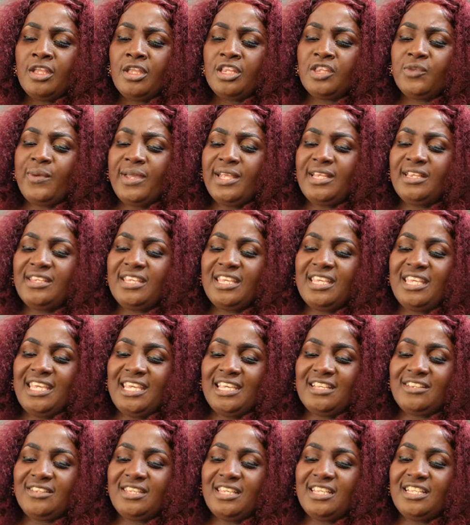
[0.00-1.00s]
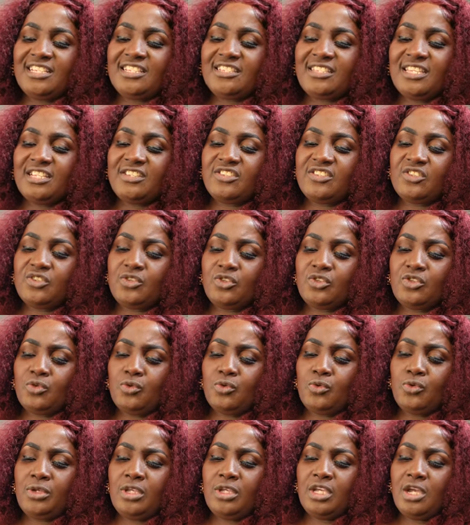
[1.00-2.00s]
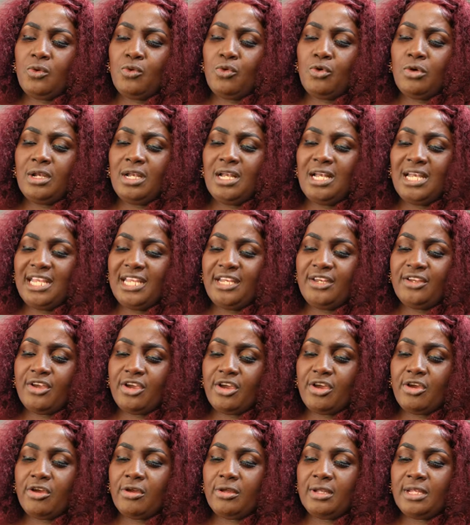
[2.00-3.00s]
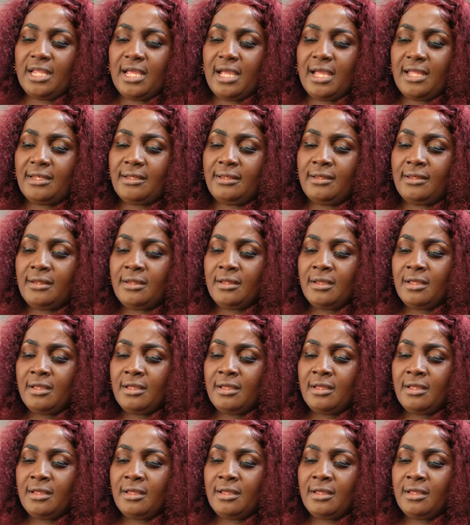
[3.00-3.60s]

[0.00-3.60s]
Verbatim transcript: 2018, 62-year-old Lynn Ernan